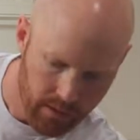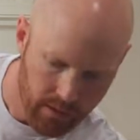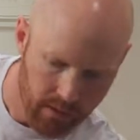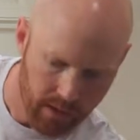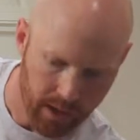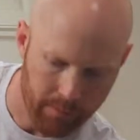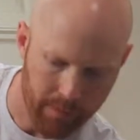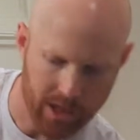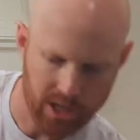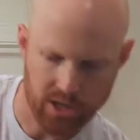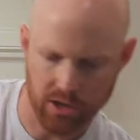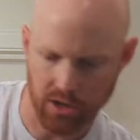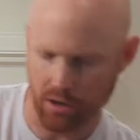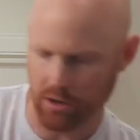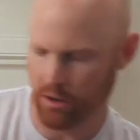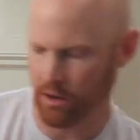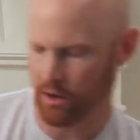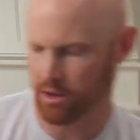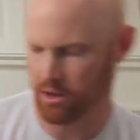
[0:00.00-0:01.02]
Like I mentioned
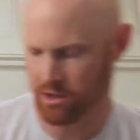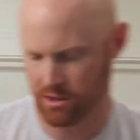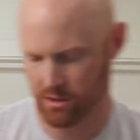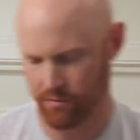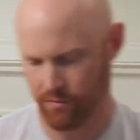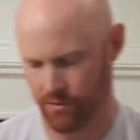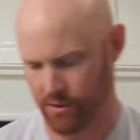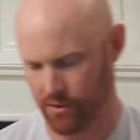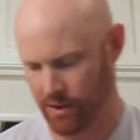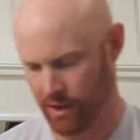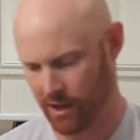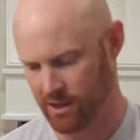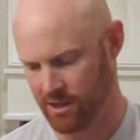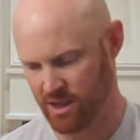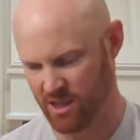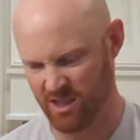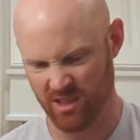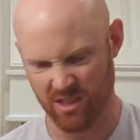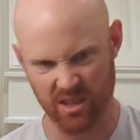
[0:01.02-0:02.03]
earlier, just the
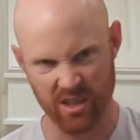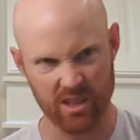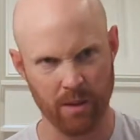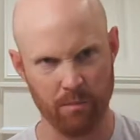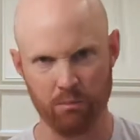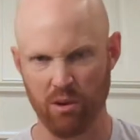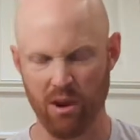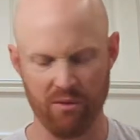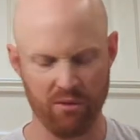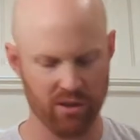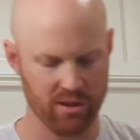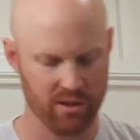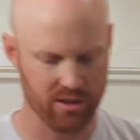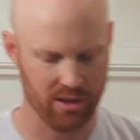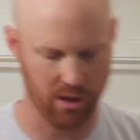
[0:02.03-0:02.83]
consistency is up preference,